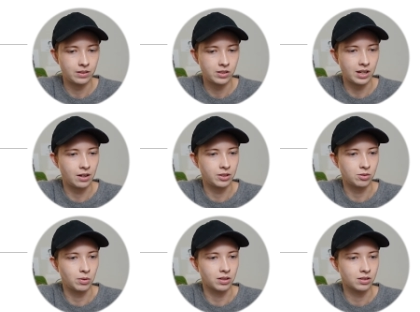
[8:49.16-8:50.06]
See how
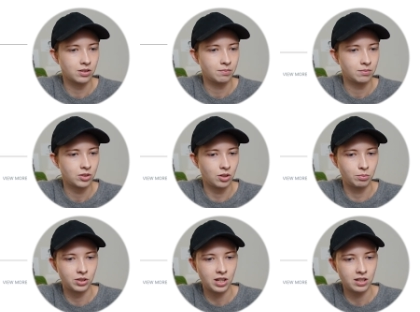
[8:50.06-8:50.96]
this works. So
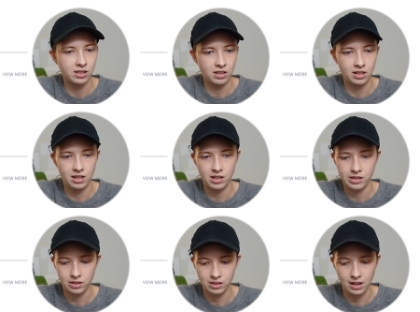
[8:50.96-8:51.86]
pretending today
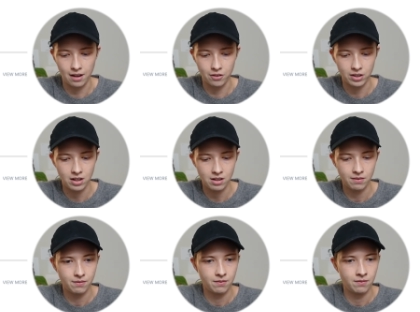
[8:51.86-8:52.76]
is a Saturday.